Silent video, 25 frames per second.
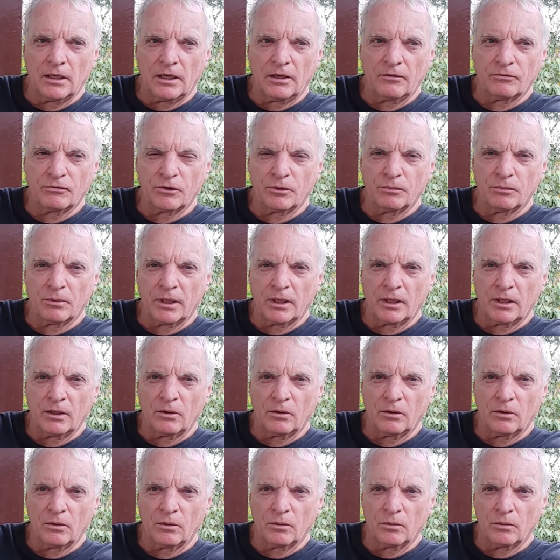after
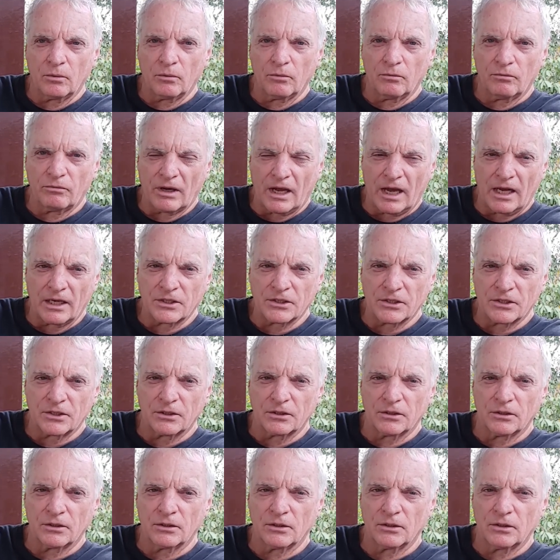my
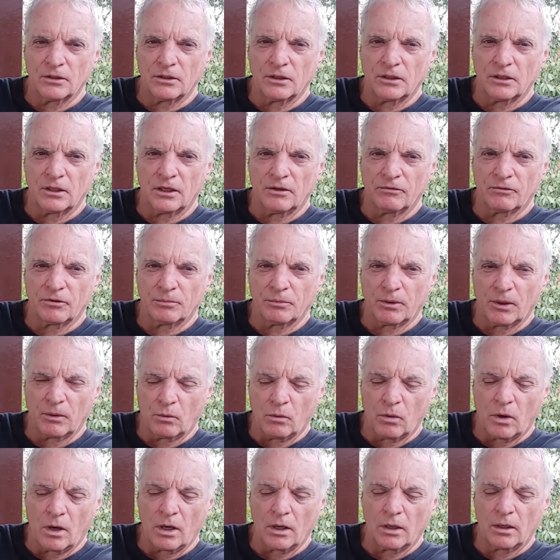fast and after my
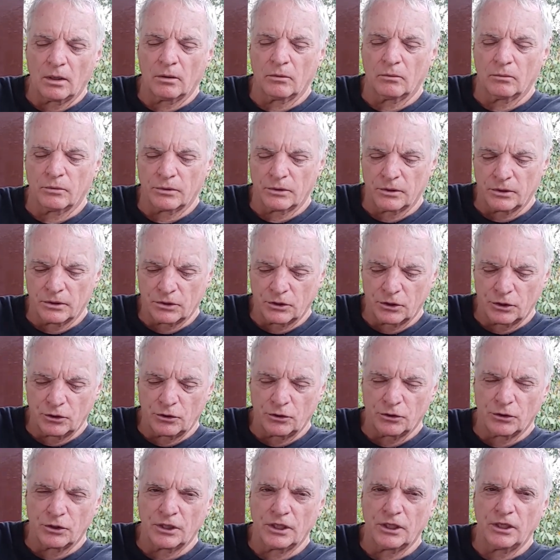walk with this
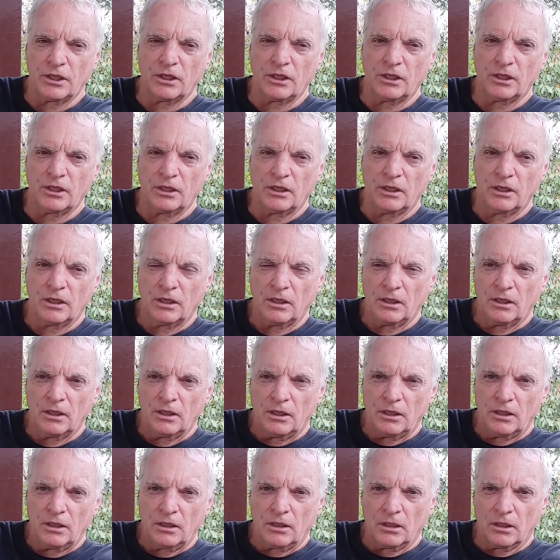ginger tea
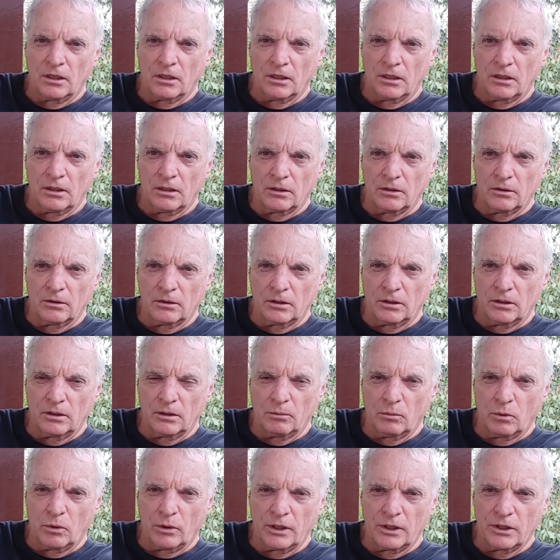in
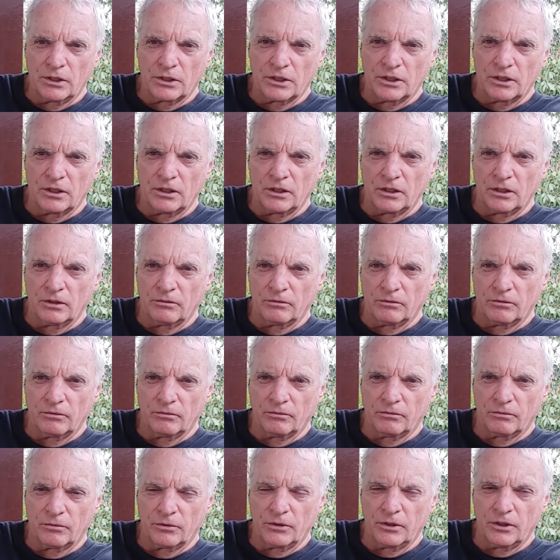the mornings
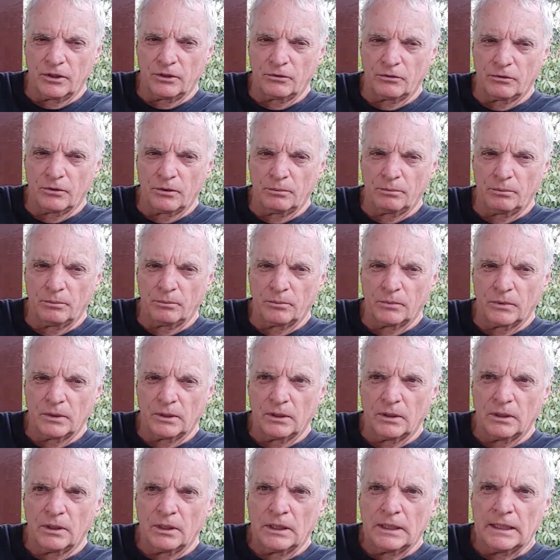for the interim.
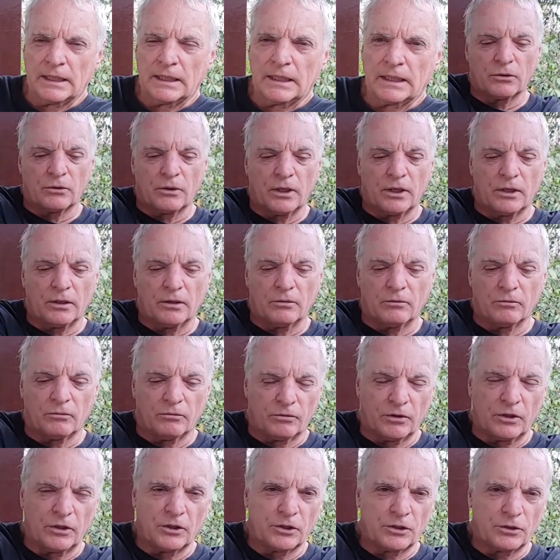I try to
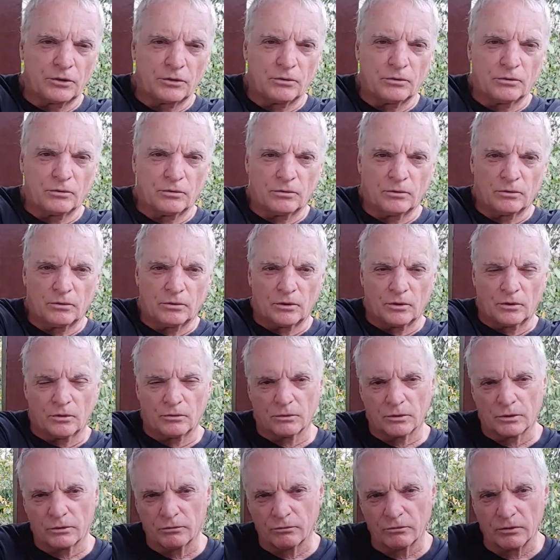finish
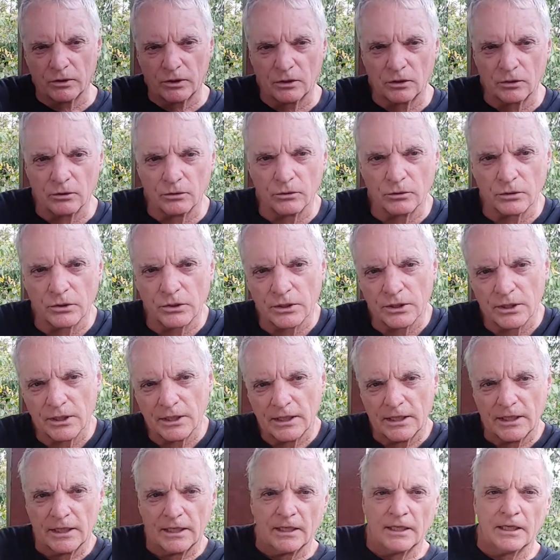with the videos
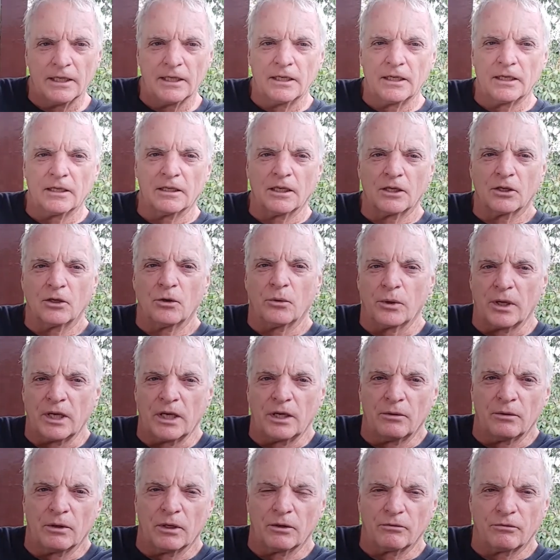and then go
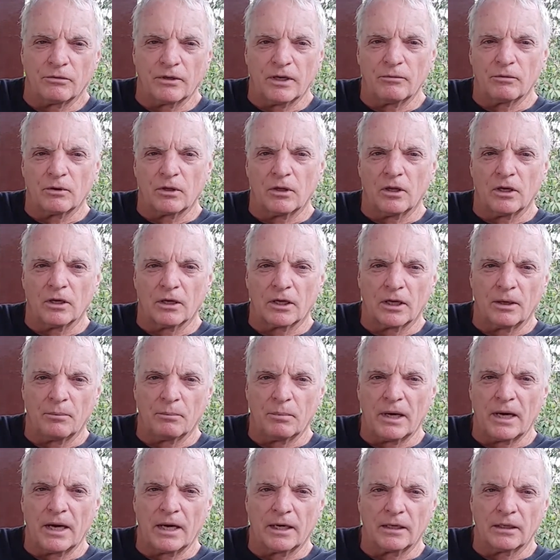eat around 5 o'clock, come
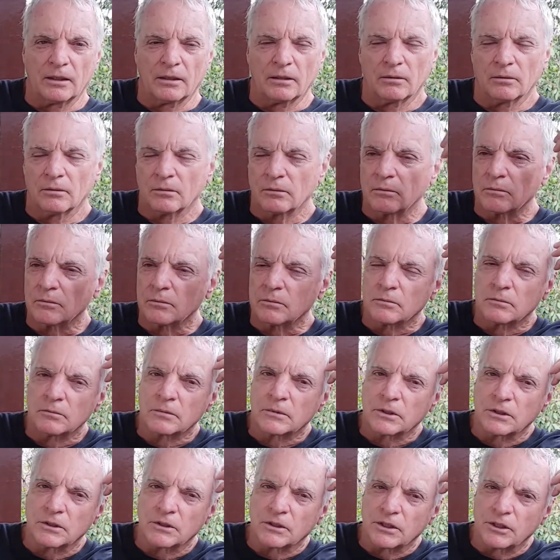back and
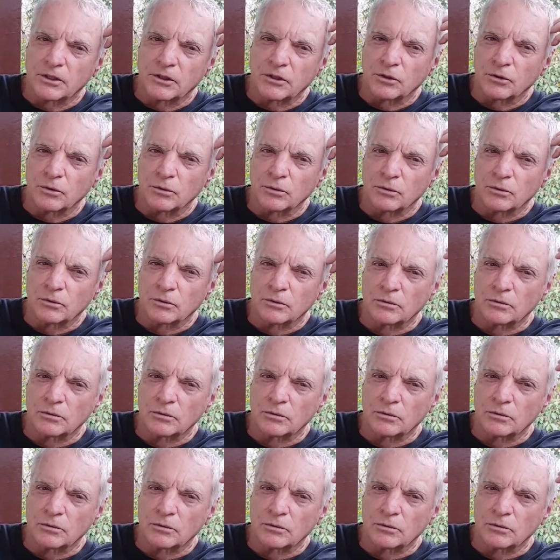continue